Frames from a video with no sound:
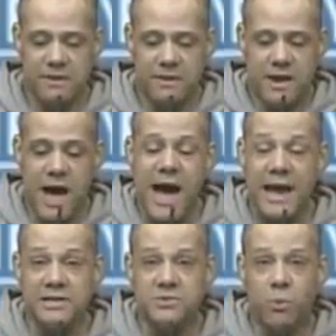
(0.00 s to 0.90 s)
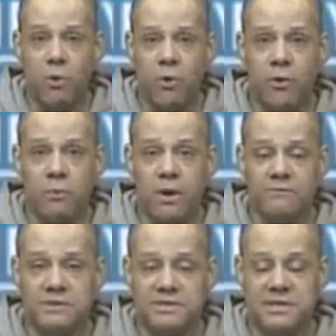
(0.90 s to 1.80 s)
Hines Ward of
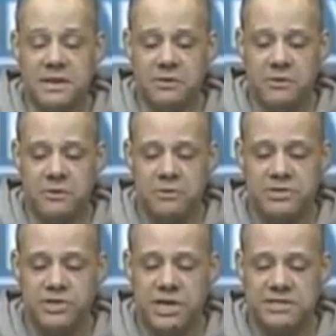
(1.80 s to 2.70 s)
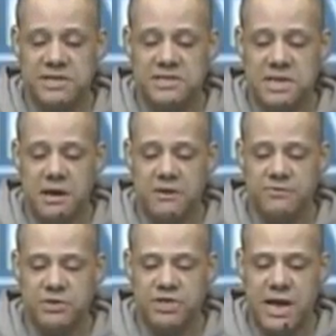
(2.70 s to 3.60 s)
the Steelers, Justin Tuck of the
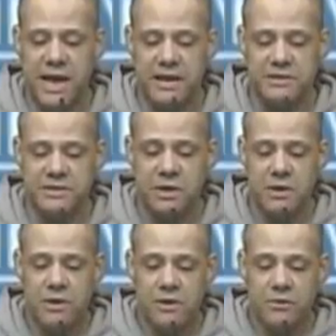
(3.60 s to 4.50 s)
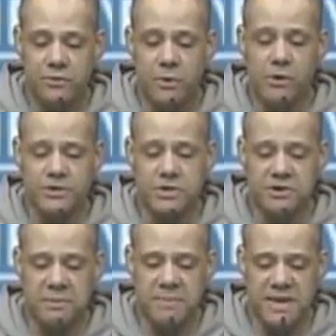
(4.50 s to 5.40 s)
Giants. They're also going
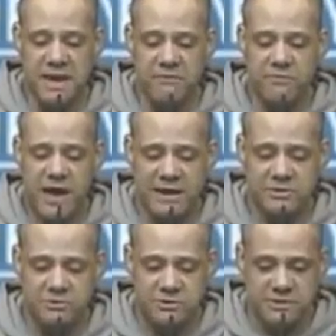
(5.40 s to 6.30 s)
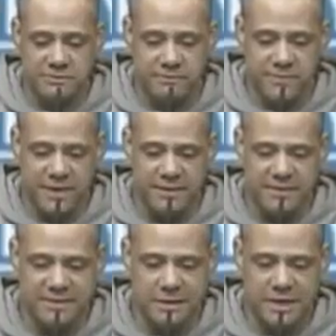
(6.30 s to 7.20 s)
to be advisors in
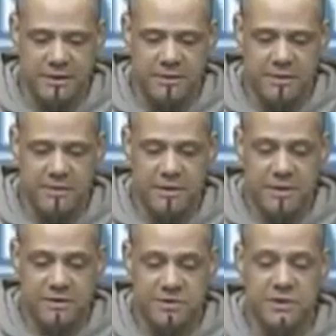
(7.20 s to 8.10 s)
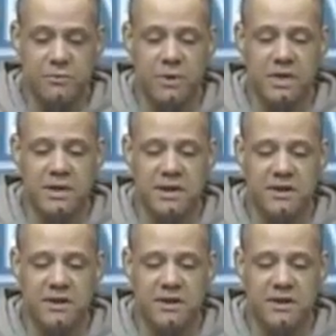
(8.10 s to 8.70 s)
this league. So they're really going to give